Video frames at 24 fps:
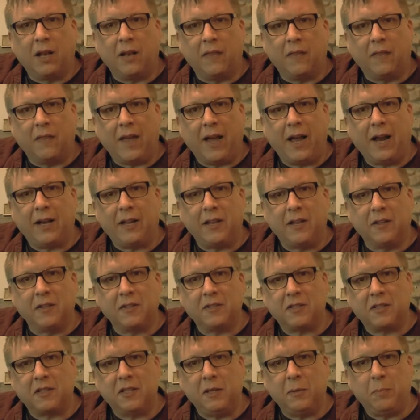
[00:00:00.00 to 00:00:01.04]
That
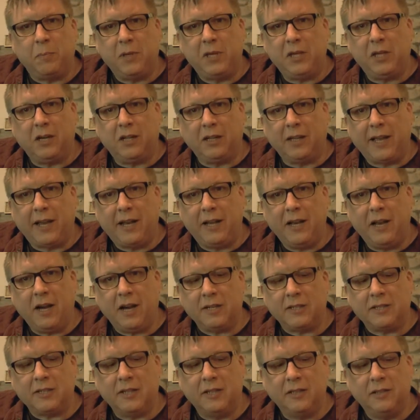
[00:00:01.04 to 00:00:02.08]
is the PLA
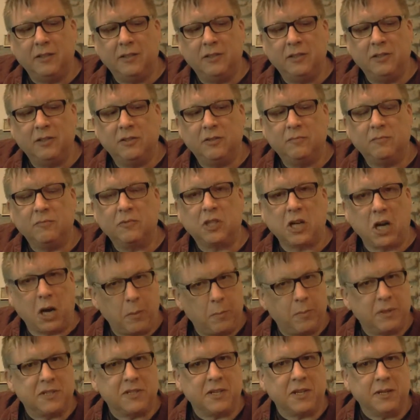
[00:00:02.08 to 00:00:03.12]
nut,
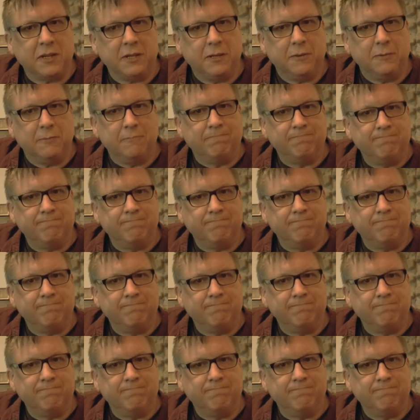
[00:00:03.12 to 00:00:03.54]
compensated.